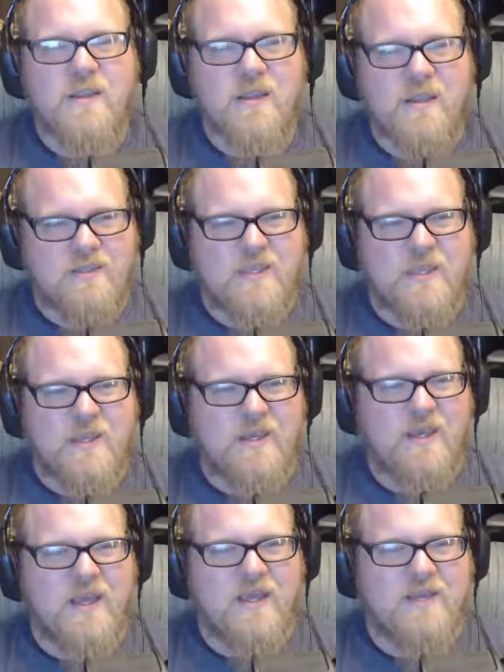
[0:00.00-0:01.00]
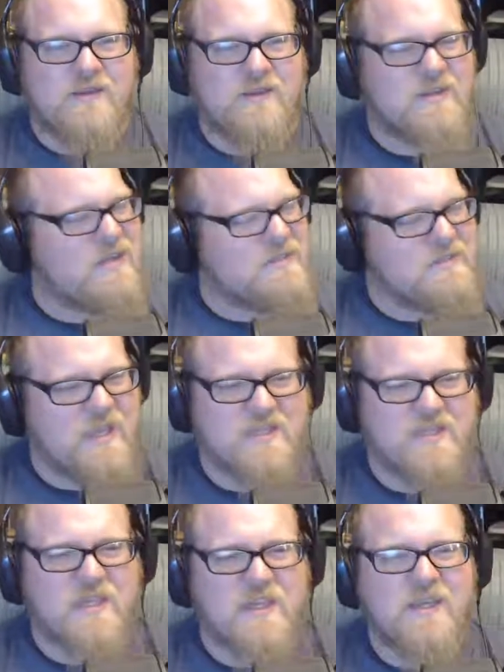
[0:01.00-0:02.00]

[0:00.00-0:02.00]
It's essentially